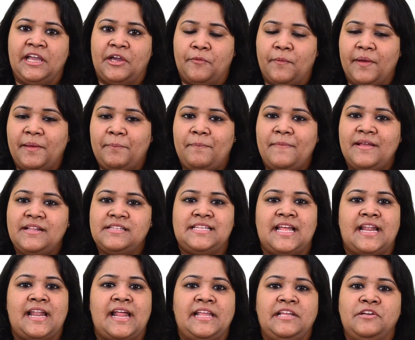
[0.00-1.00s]
equipments
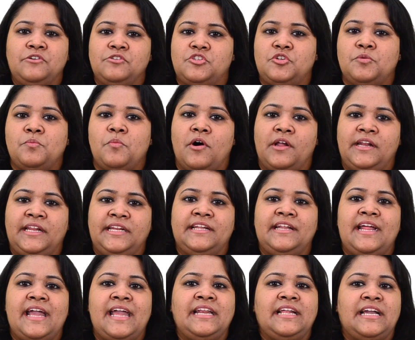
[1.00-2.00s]
that are used to
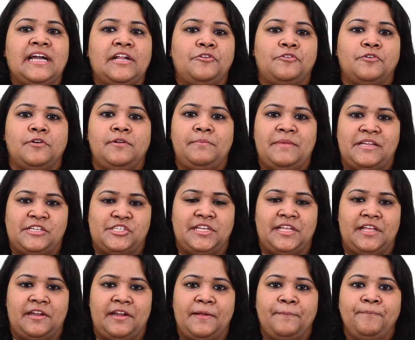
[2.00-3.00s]
monitor and control
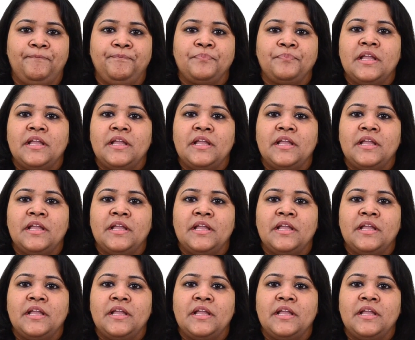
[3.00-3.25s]
machinery.